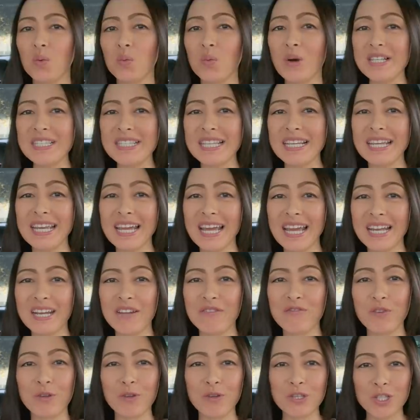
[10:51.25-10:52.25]
Once again,
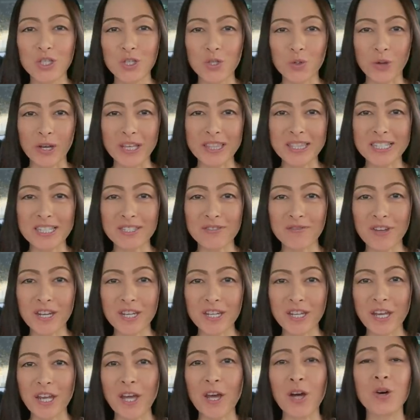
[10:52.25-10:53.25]
if you enjoyed this
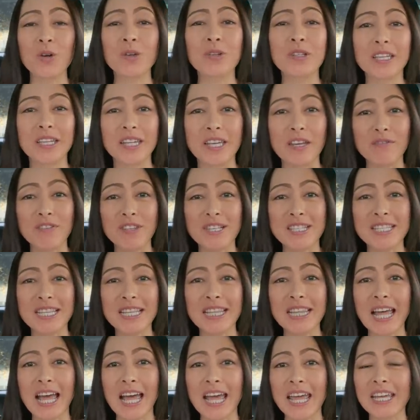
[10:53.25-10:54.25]
video, give this a
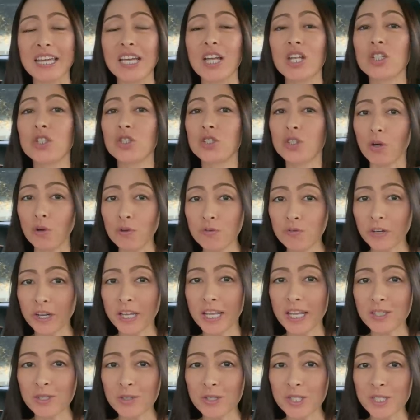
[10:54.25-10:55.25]
like, don't
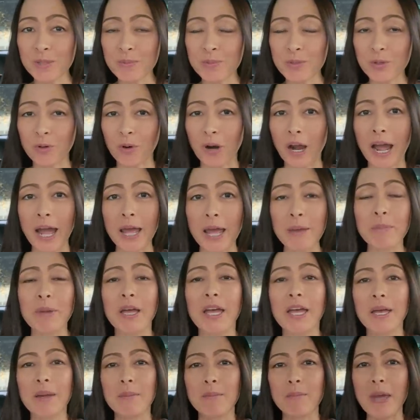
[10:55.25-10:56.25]
forget to subscribe,
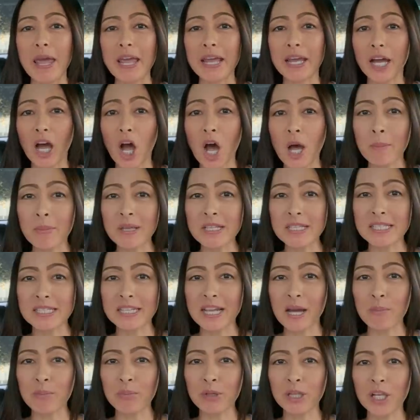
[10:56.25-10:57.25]
make comments
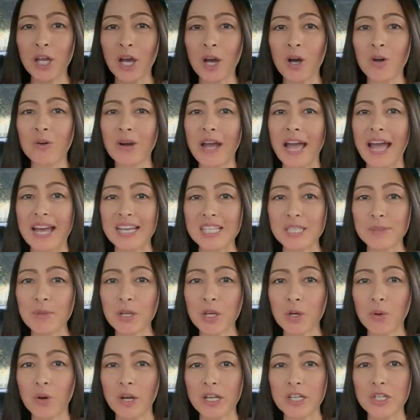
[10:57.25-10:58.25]
down below, ask me
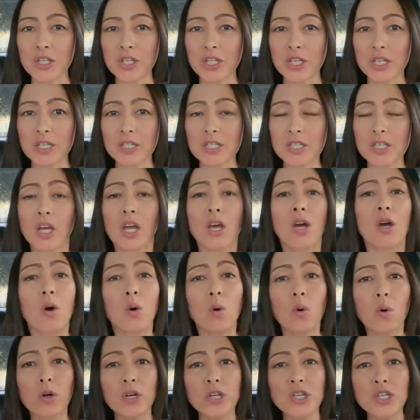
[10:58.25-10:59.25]
questions,
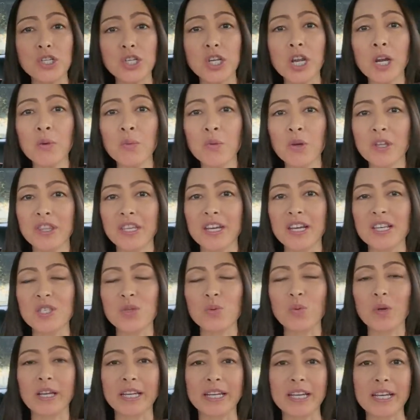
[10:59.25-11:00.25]
or share with us
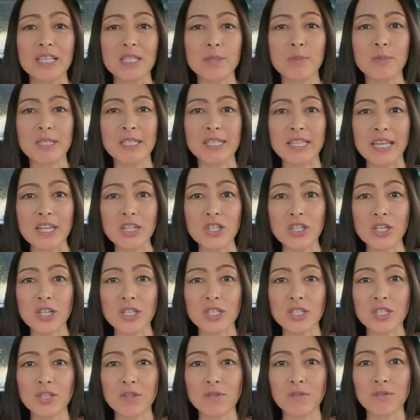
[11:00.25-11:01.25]
what
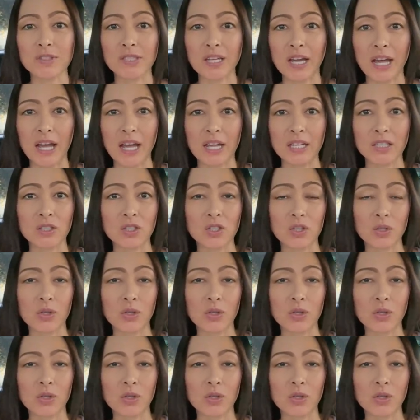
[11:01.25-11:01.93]
customizations you've done to